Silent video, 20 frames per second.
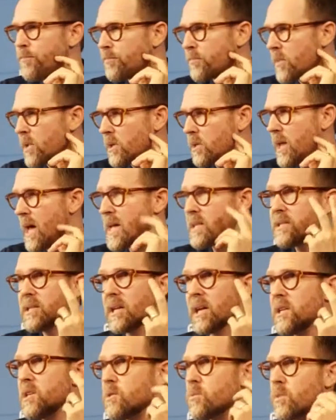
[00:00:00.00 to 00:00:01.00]
Last thing
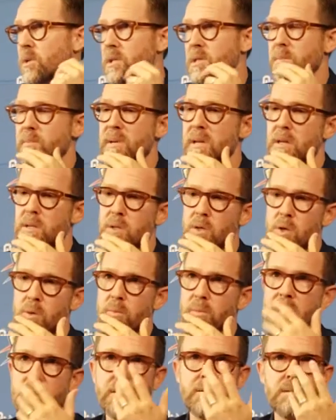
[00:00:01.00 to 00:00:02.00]
I just want to speak to,
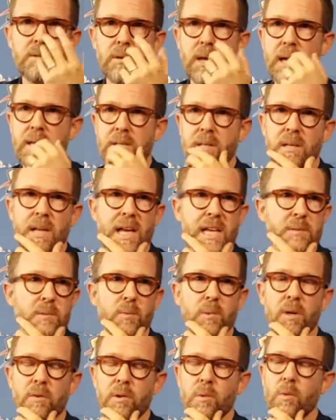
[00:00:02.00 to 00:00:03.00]
and then you guys can ask me
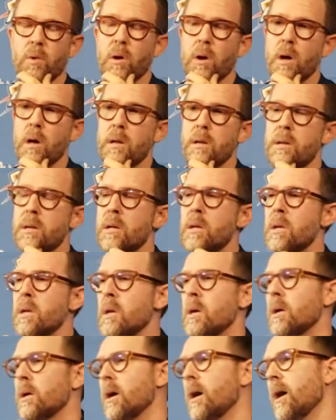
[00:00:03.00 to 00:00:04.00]
whatever you want,
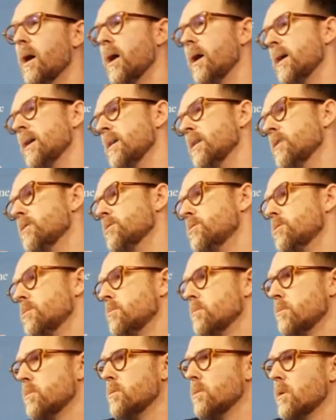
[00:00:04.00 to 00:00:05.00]
is
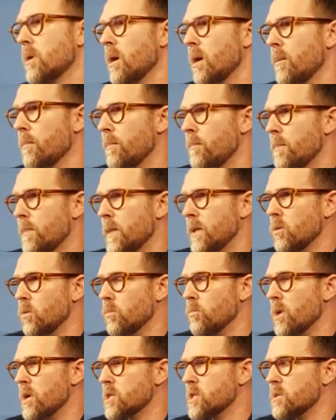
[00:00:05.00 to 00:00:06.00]

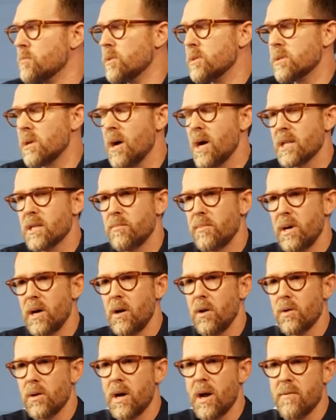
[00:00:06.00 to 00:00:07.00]
much has been talked
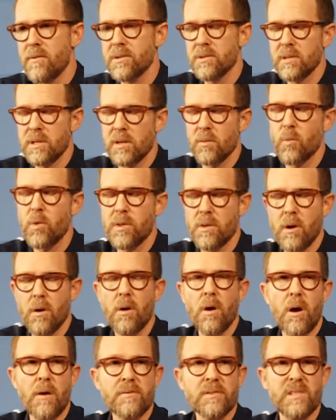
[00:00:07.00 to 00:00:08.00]
about, obviously, with our
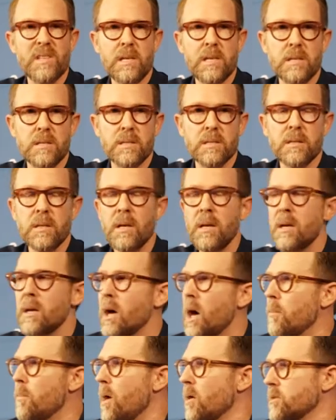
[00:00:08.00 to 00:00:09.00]
off season,
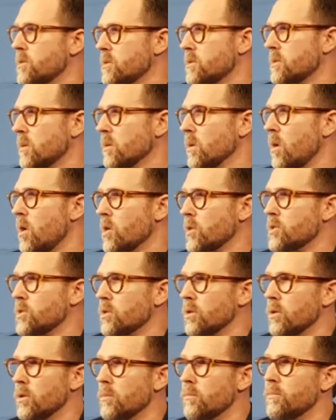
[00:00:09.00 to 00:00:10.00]
about just the
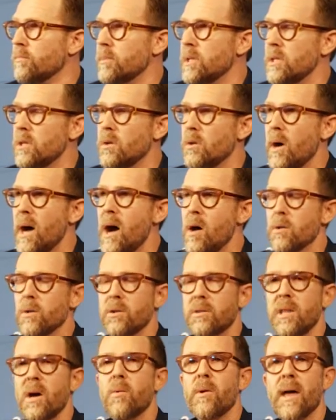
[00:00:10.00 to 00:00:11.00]
long-term outlook
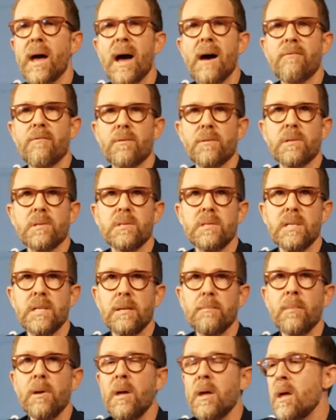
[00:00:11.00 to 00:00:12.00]
that we have for the
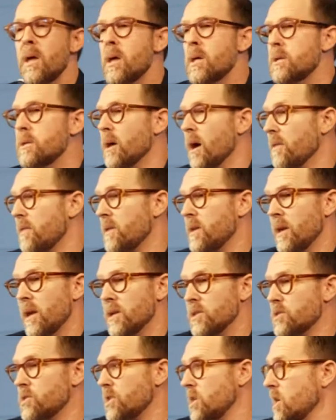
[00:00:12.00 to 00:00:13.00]
team. Nothing
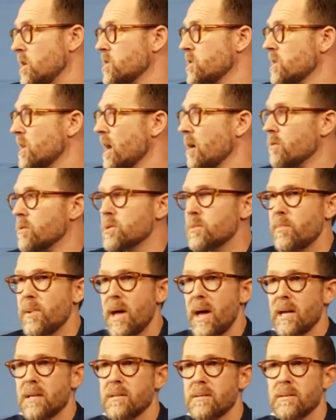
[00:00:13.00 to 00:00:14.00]
has changed in that
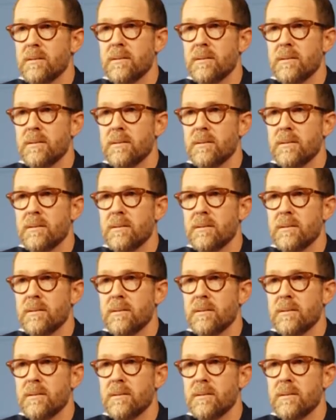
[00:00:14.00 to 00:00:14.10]
respect.